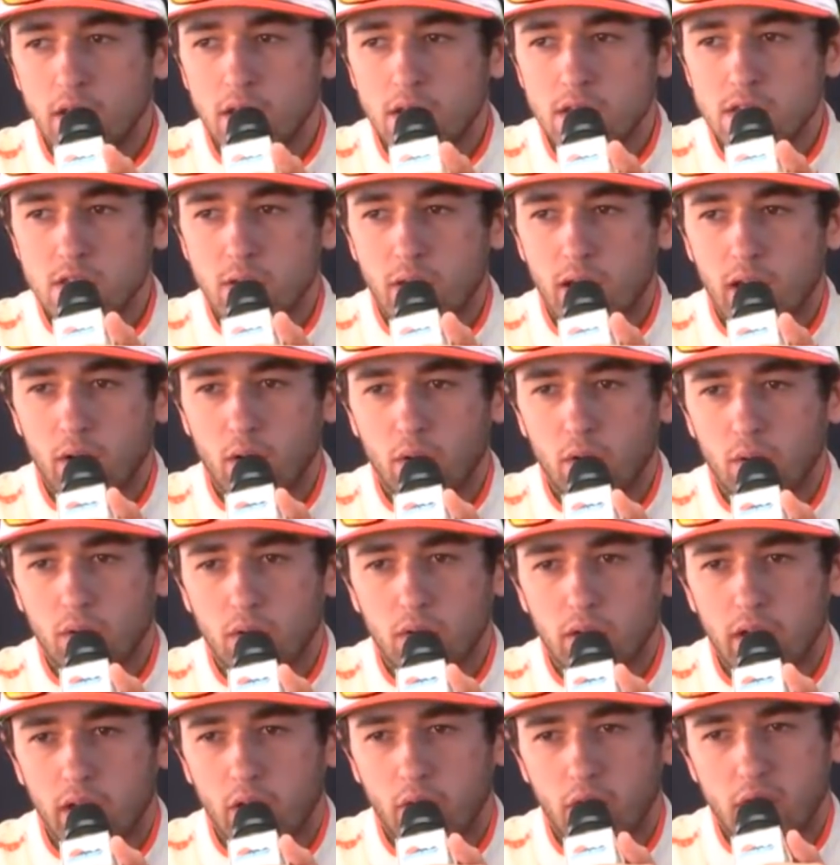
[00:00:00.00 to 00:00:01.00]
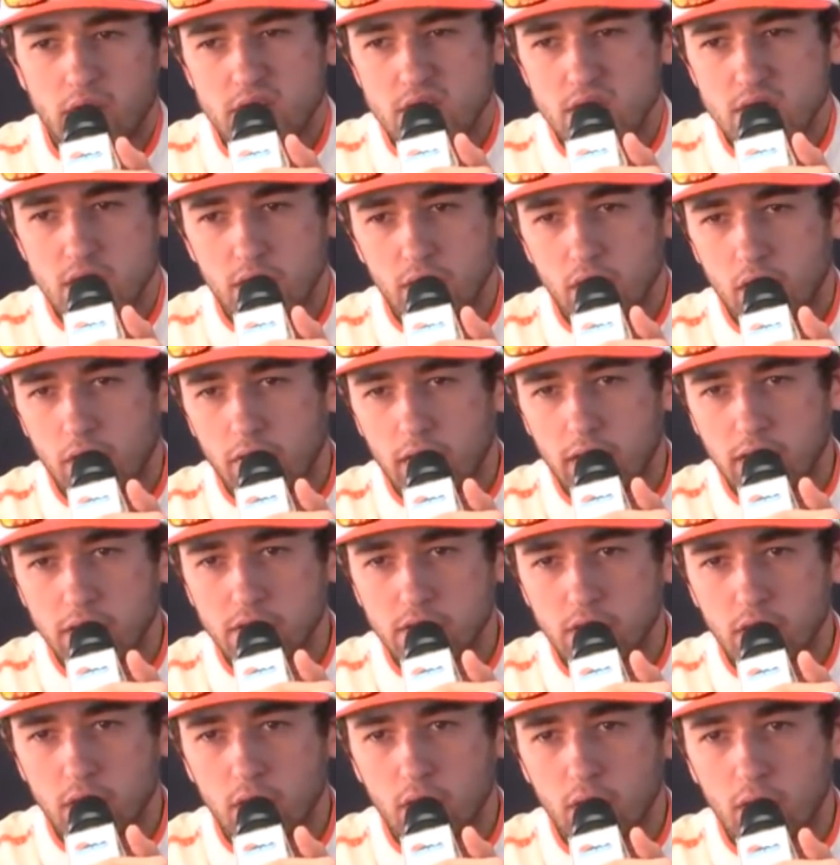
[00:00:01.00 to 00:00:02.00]
So I don't necessarily think
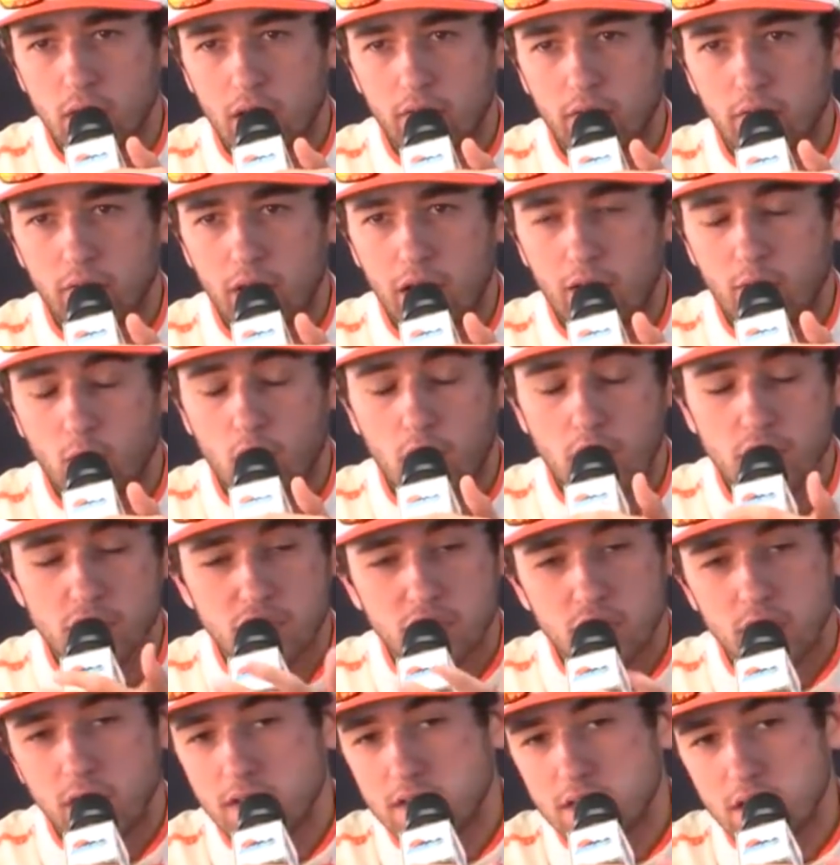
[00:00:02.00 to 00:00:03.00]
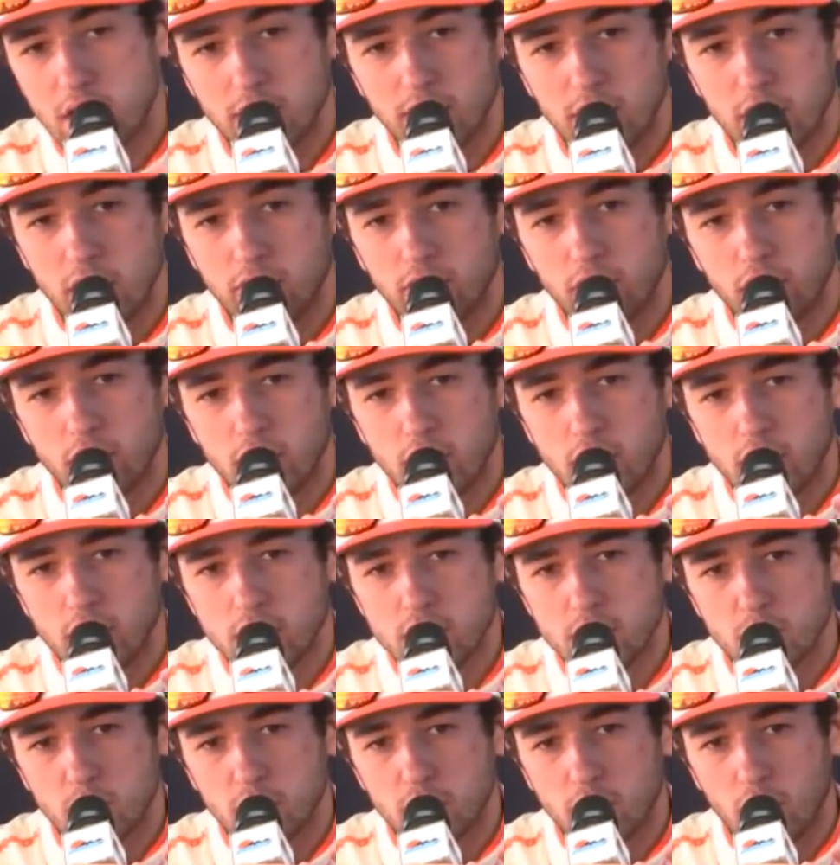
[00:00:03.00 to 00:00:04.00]
so. I've watched it on TV for
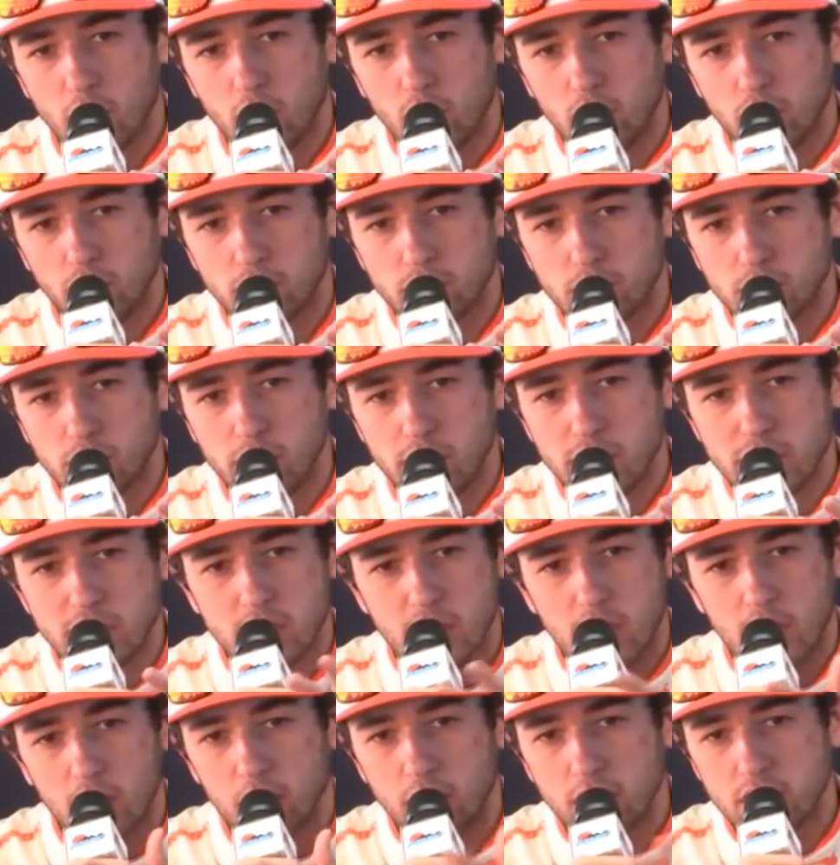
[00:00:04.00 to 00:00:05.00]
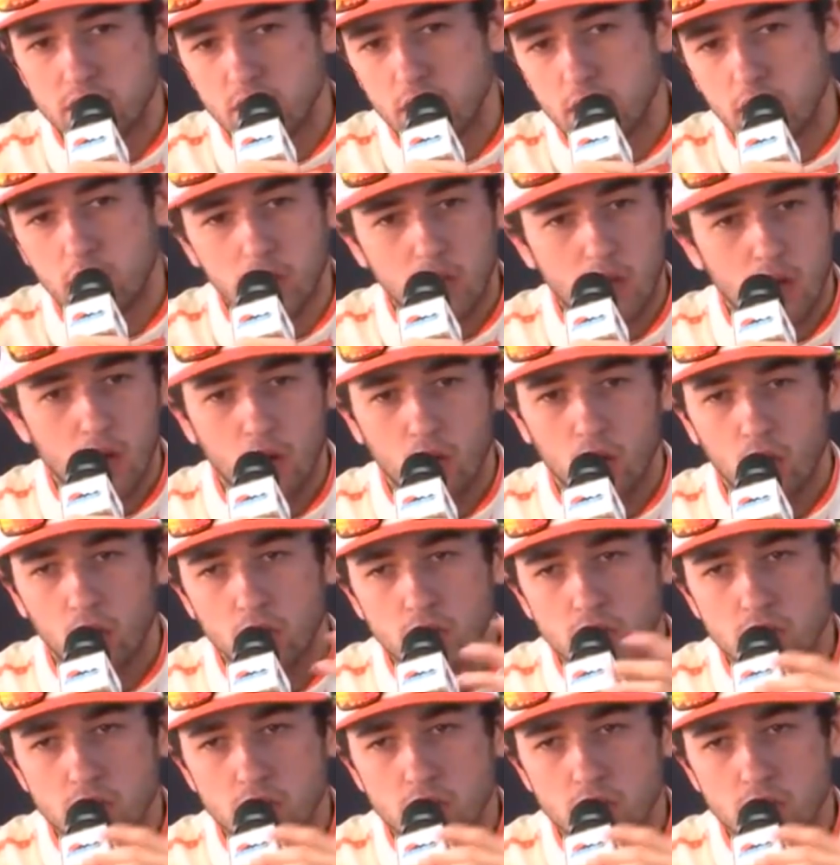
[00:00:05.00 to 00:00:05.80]
years with the old reset with 10 to go.